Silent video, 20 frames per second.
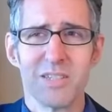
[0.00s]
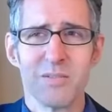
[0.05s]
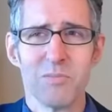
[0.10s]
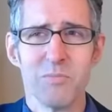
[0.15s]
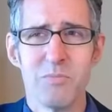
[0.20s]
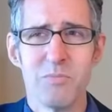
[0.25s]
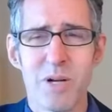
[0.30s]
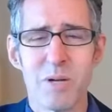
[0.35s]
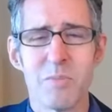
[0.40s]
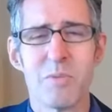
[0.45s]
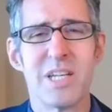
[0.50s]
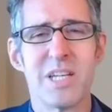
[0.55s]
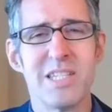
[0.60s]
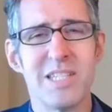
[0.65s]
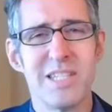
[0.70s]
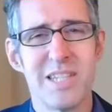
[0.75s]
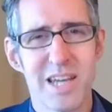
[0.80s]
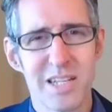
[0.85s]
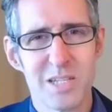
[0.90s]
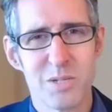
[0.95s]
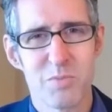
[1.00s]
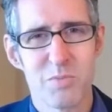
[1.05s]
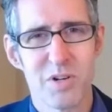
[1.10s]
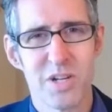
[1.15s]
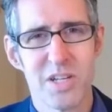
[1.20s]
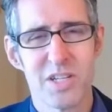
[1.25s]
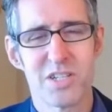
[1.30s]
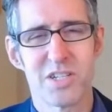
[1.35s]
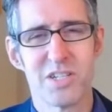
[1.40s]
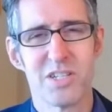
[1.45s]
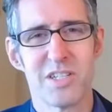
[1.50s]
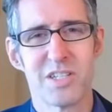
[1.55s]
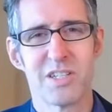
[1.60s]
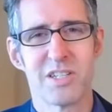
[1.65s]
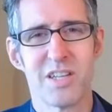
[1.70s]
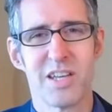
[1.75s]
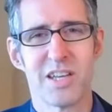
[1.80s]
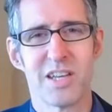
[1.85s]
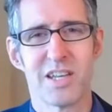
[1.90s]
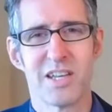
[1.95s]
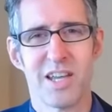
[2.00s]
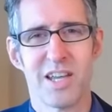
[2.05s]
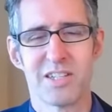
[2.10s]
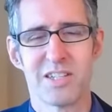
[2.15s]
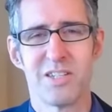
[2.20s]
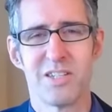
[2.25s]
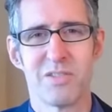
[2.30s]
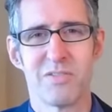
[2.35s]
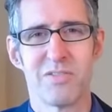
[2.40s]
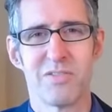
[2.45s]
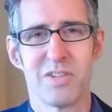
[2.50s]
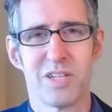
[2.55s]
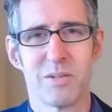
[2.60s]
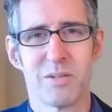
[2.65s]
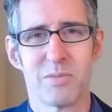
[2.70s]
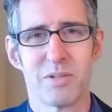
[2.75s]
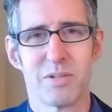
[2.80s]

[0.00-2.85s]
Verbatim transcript: but my desperation to stay connected to Philip,